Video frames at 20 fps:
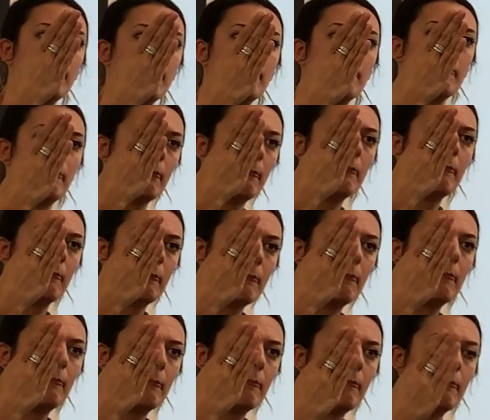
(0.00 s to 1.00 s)
So
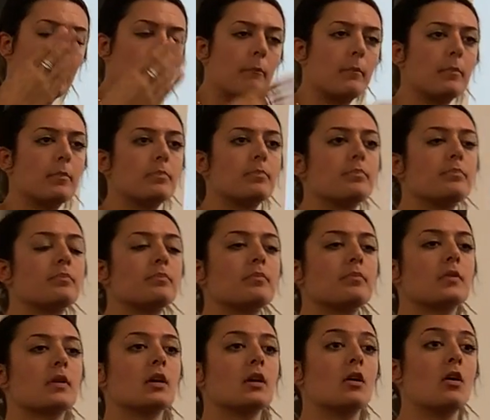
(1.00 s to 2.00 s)
action potentials
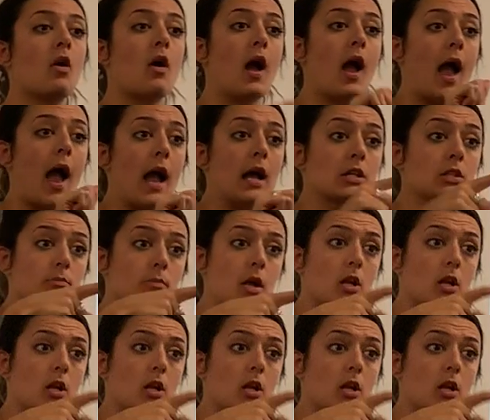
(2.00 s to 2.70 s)
open them, right?